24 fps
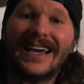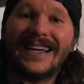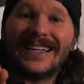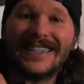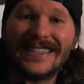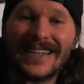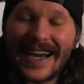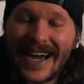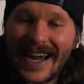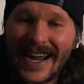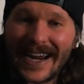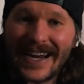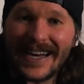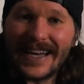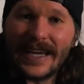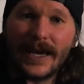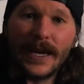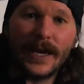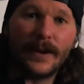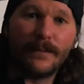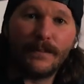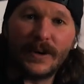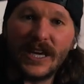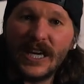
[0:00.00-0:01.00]
nine
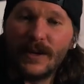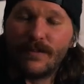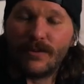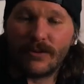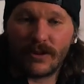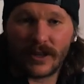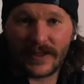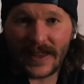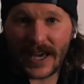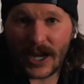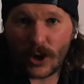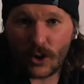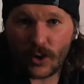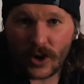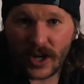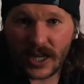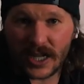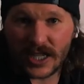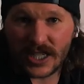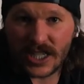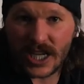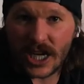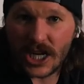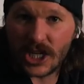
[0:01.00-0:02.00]
people in that
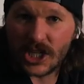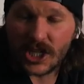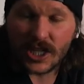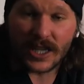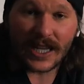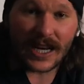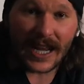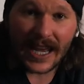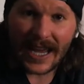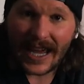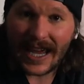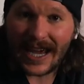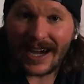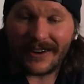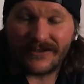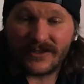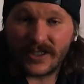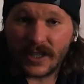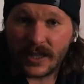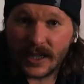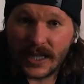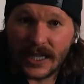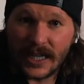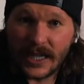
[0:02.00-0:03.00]
organization that I have
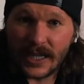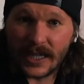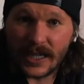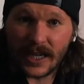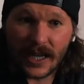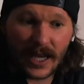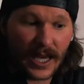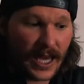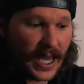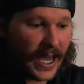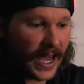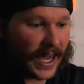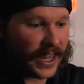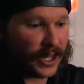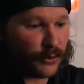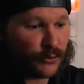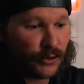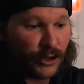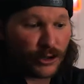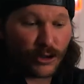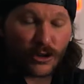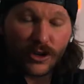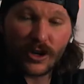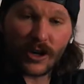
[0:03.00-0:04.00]
to lead. And if
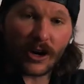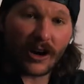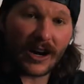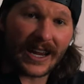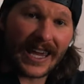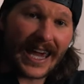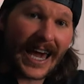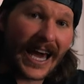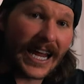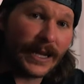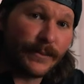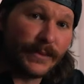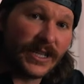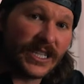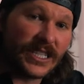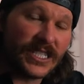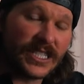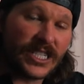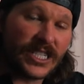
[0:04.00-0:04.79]
we look in our academy